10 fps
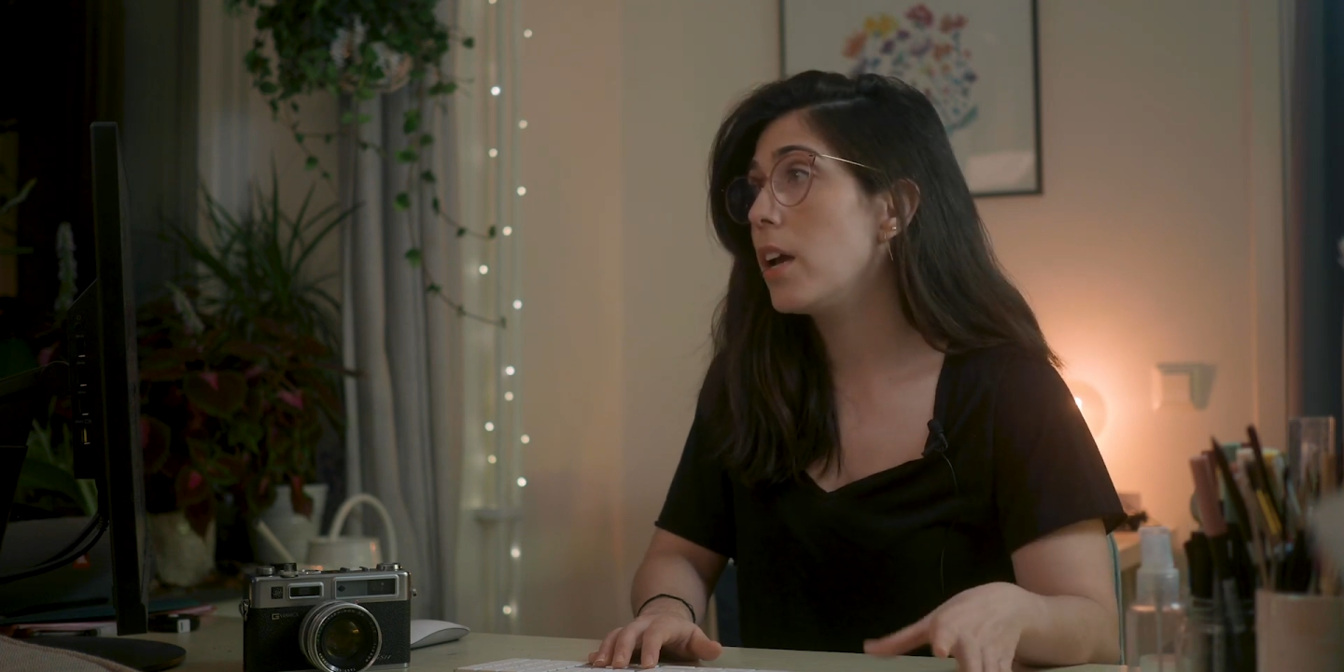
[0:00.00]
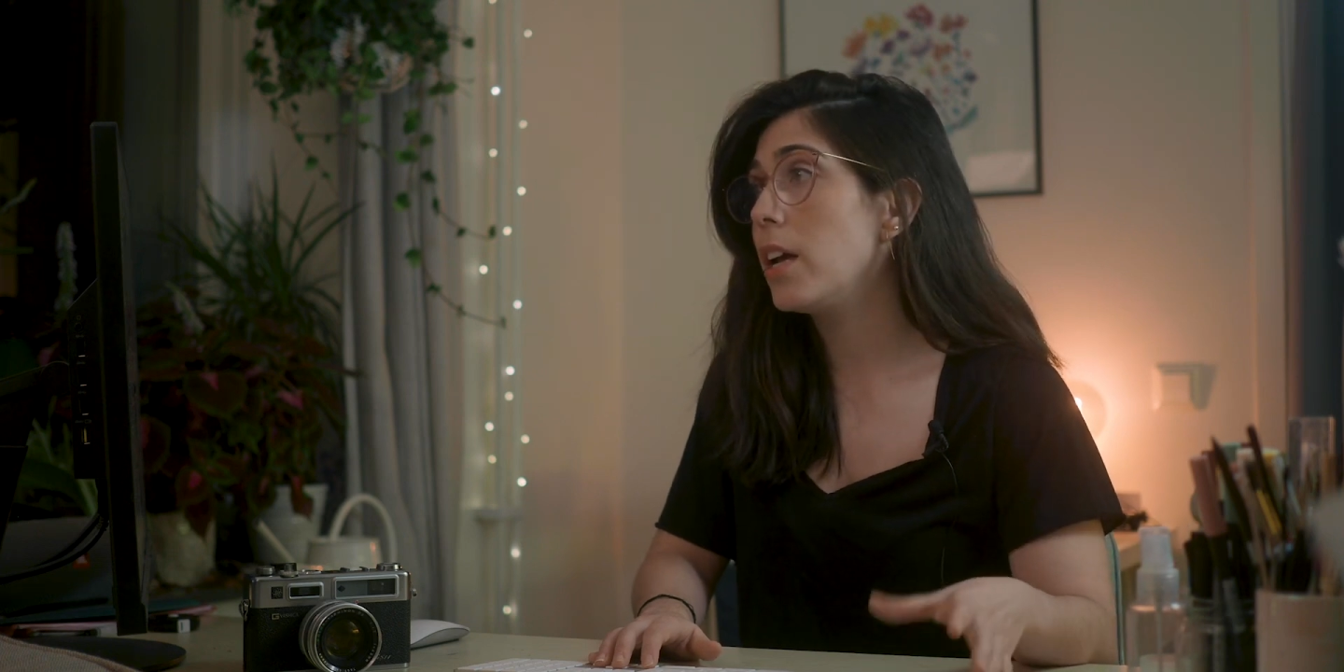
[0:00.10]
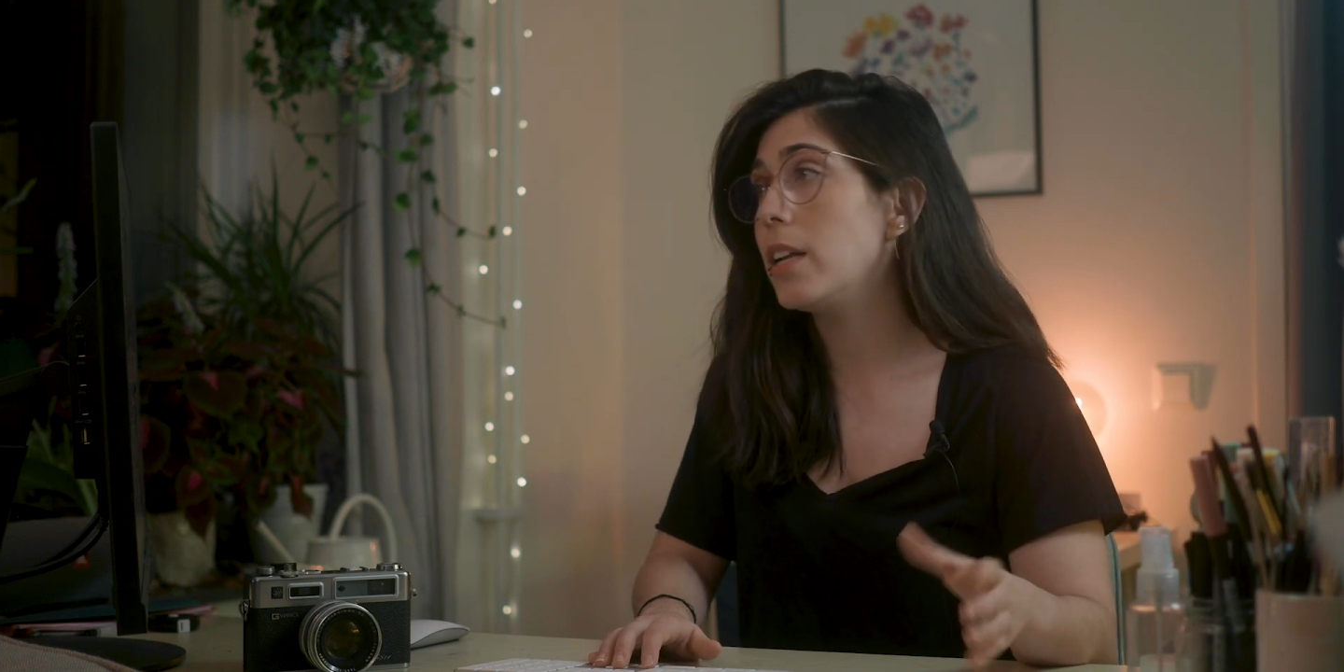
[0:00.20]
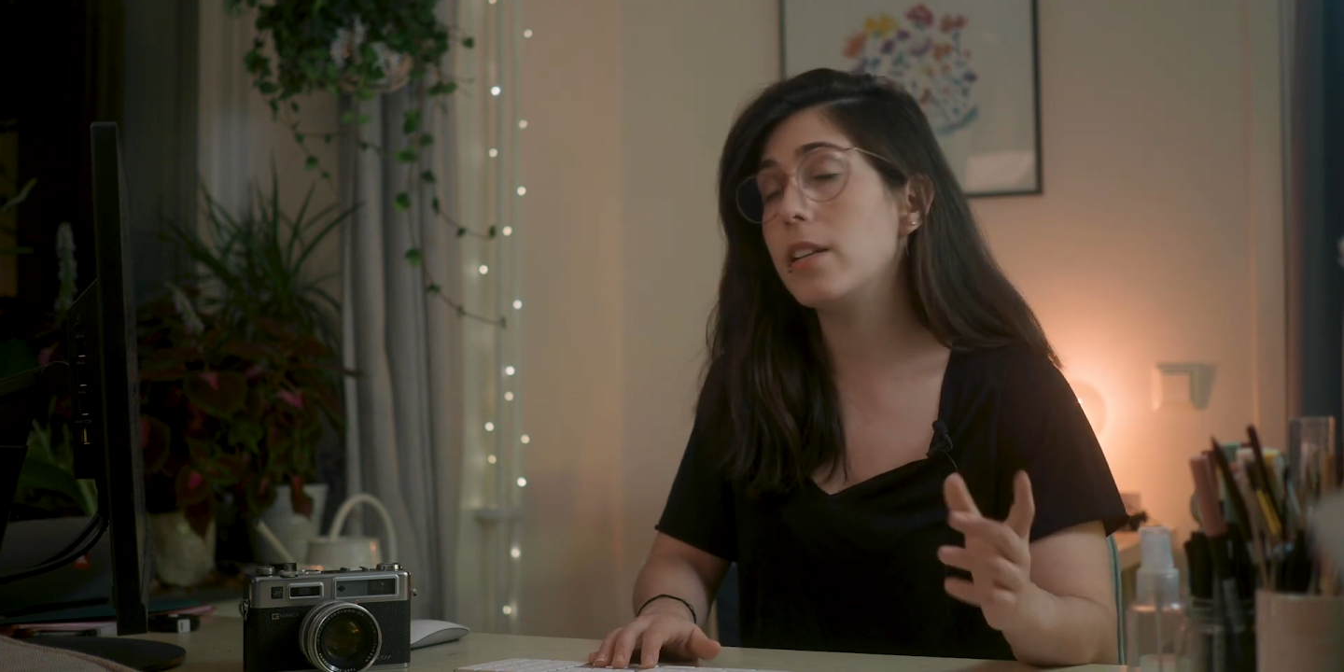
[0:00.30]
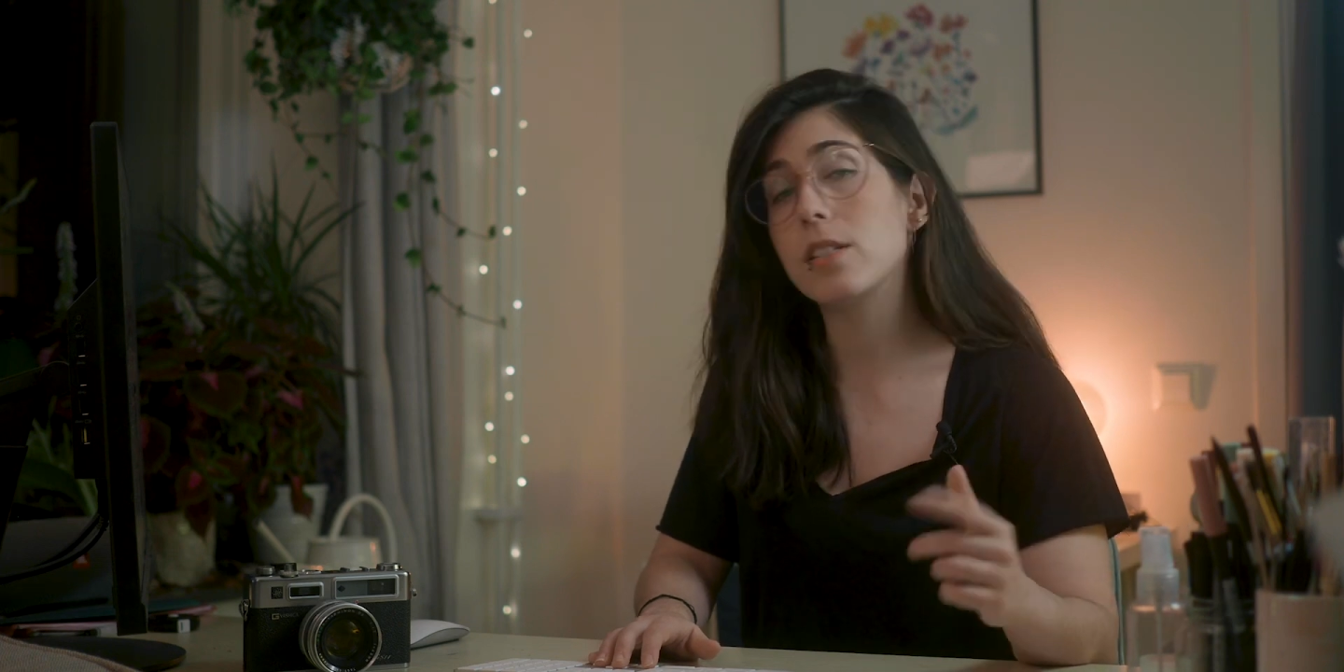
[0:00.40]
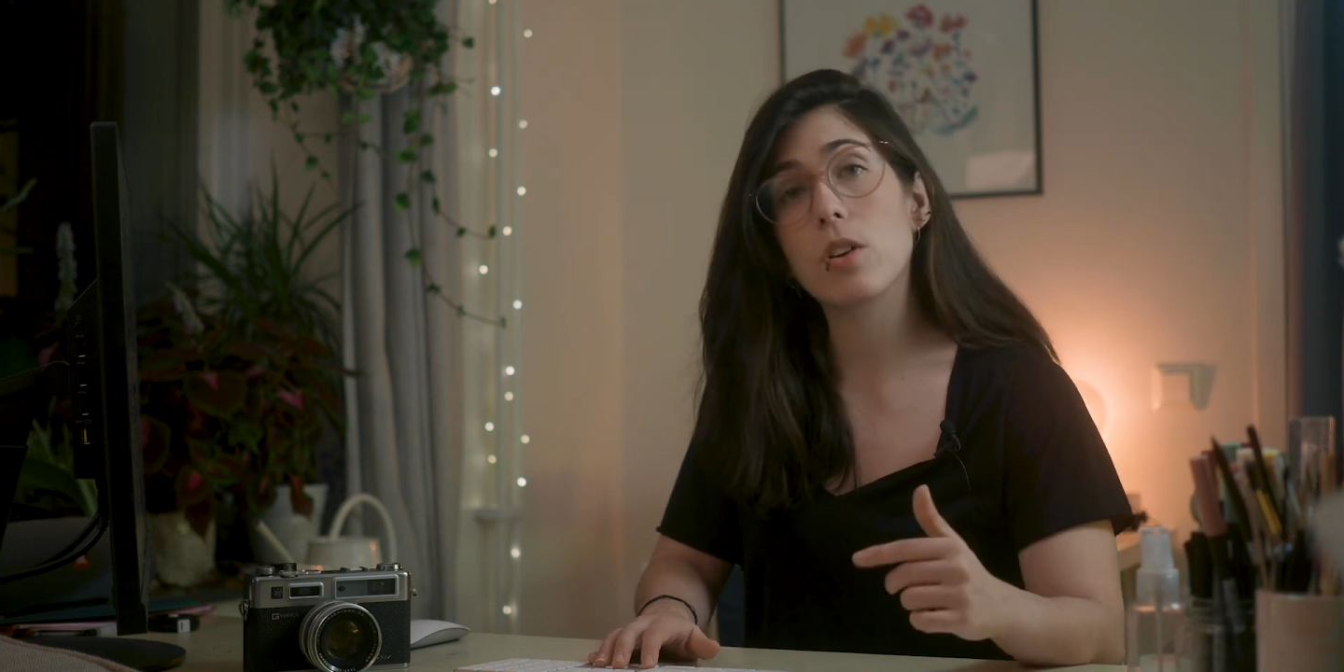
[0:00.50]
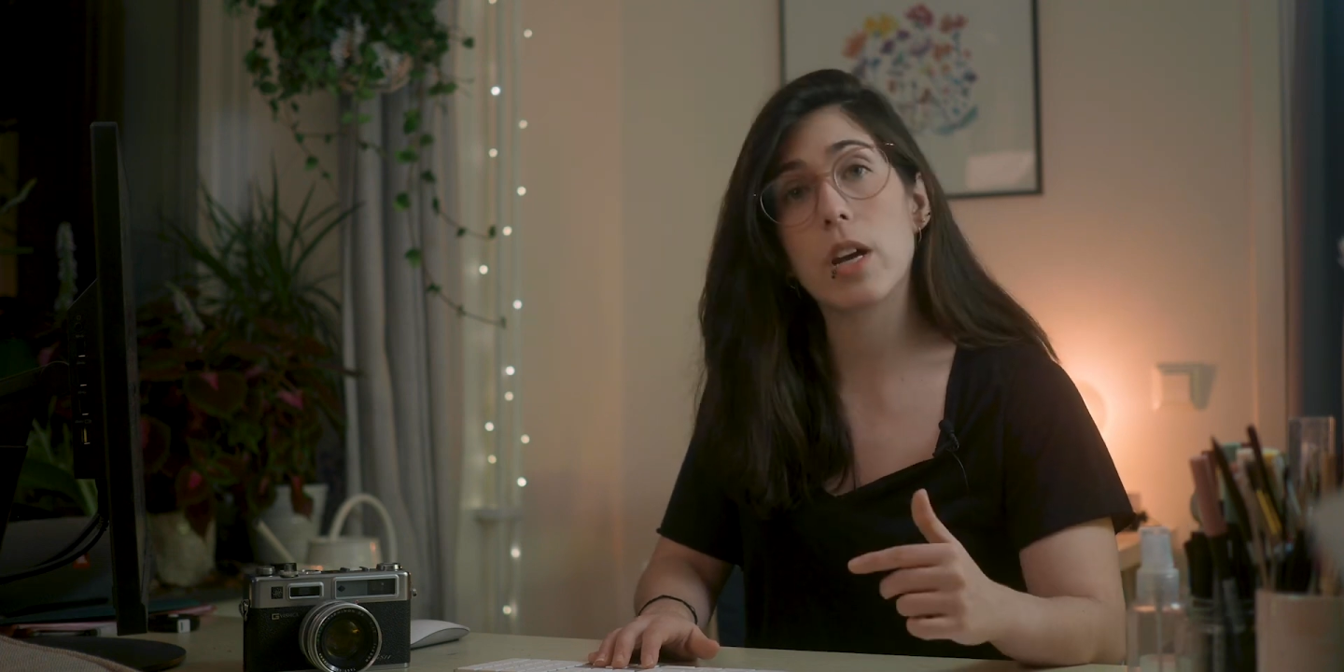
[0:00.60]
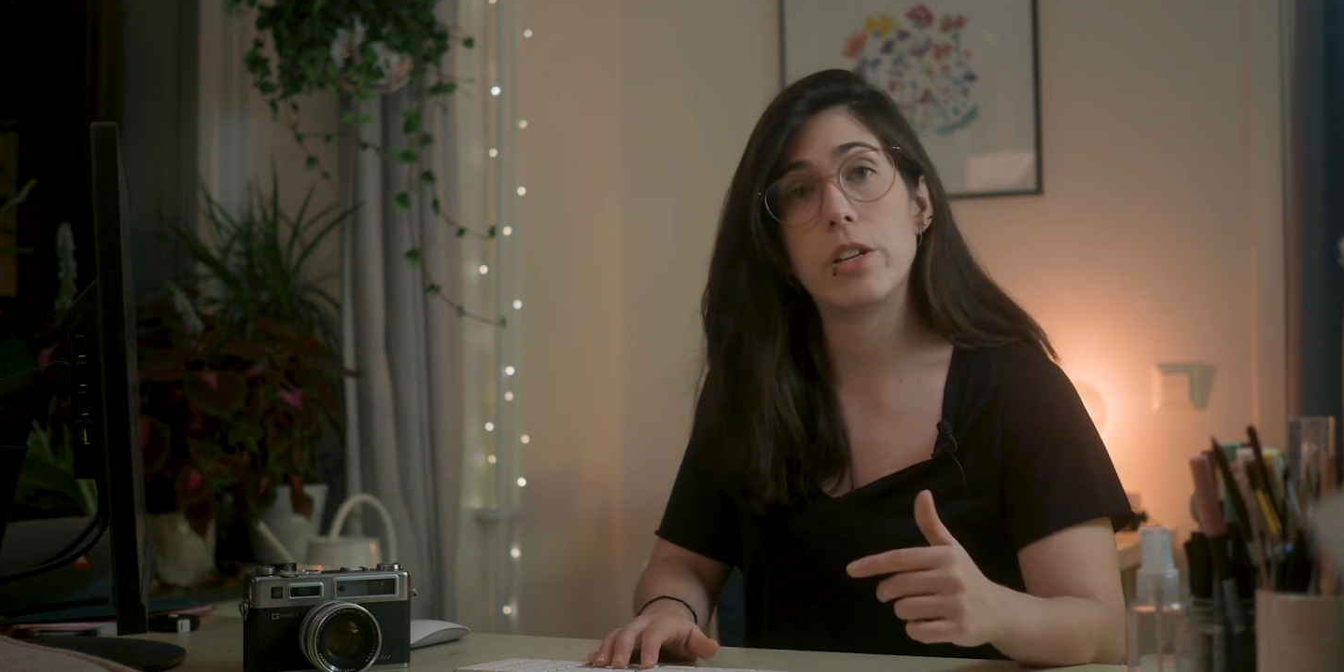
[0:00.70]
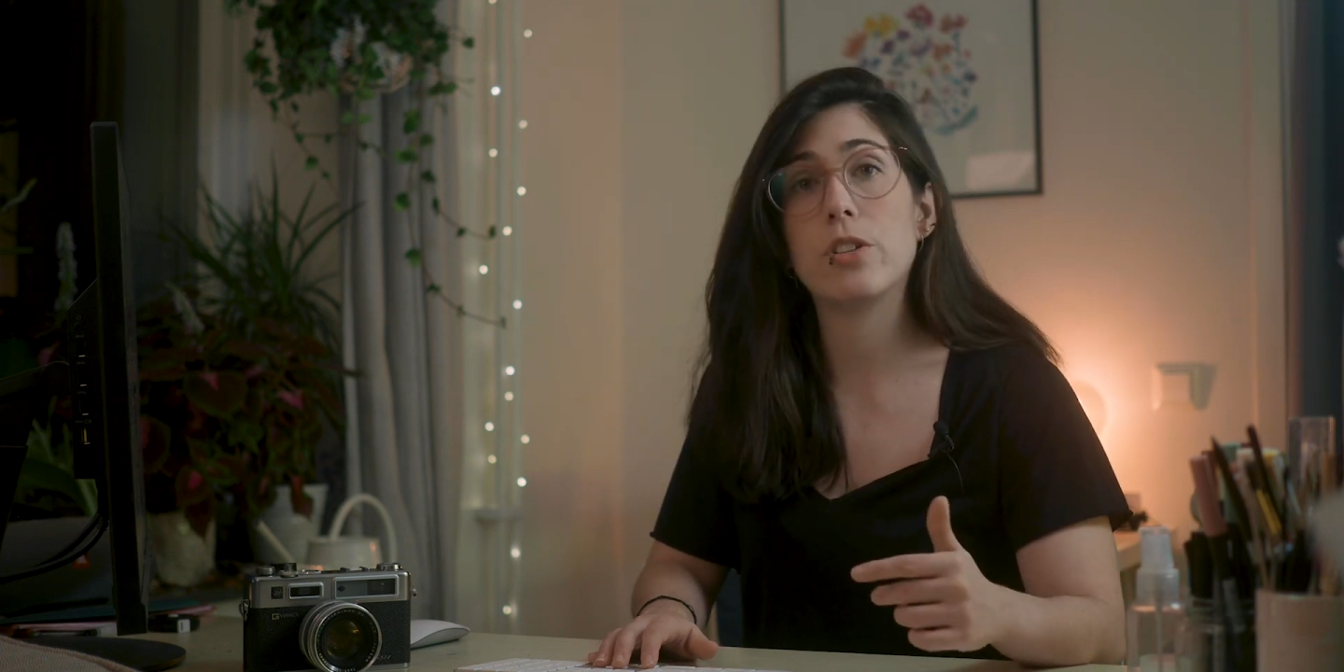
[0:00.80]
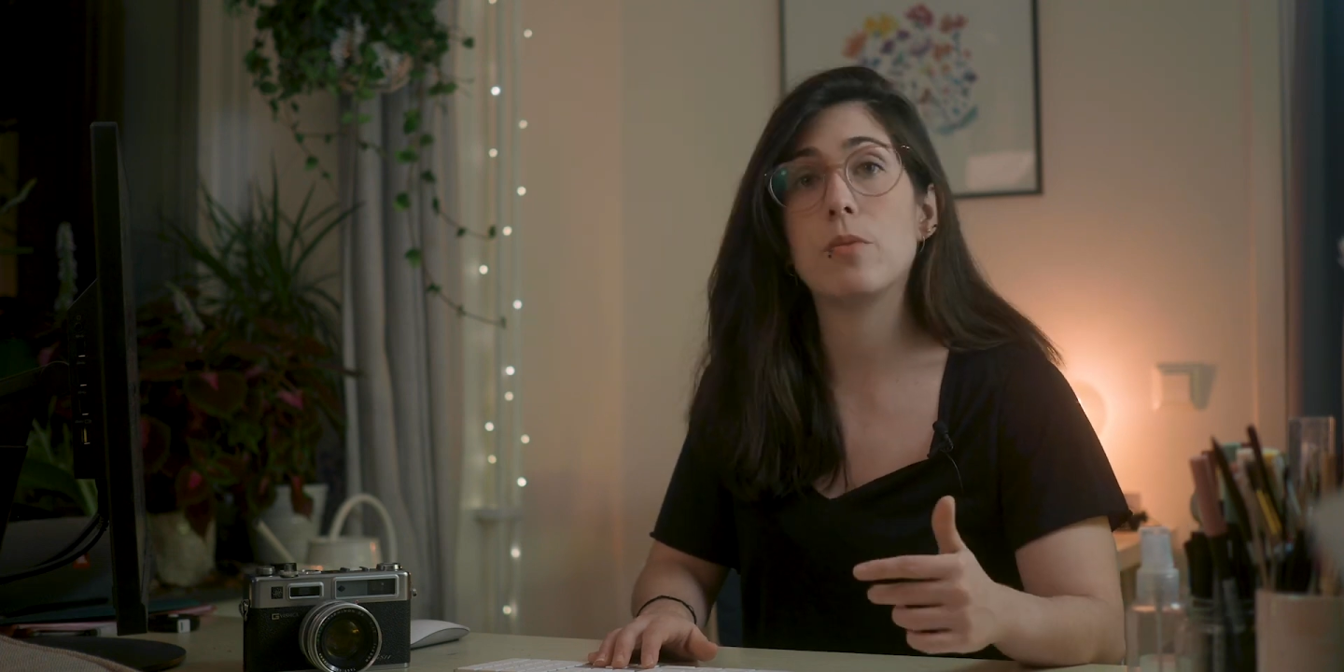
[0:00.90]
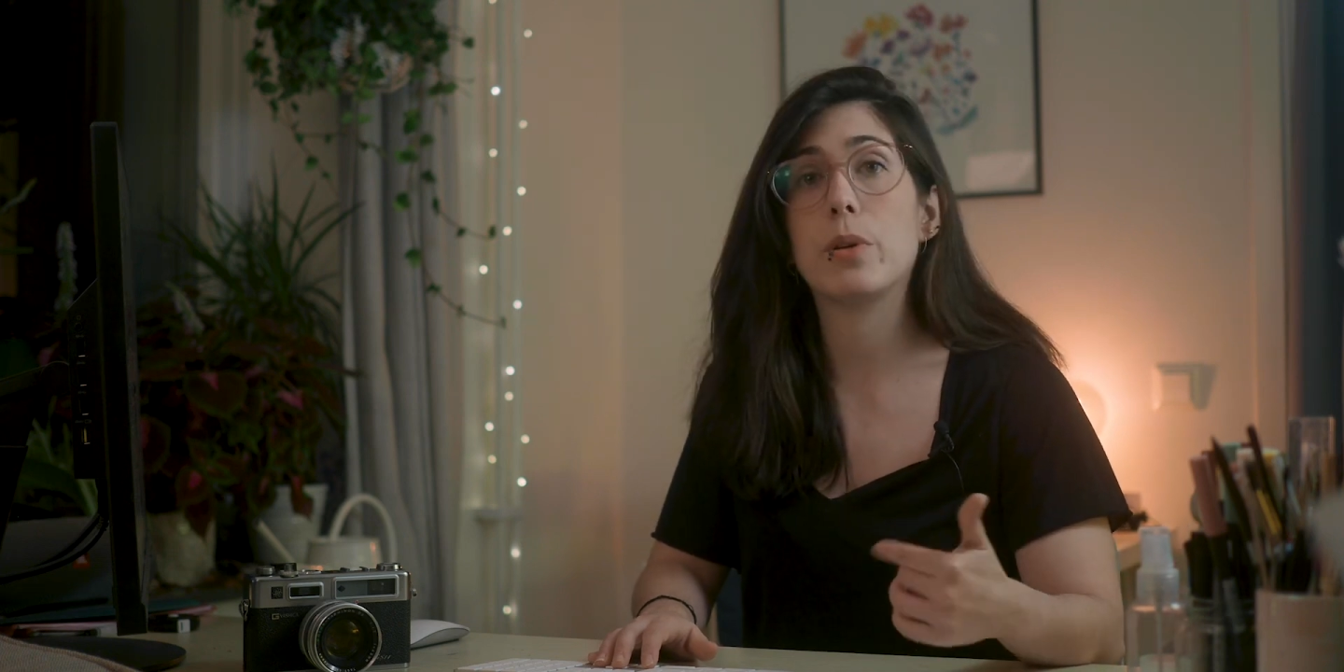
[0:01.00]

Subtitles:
In this occasion,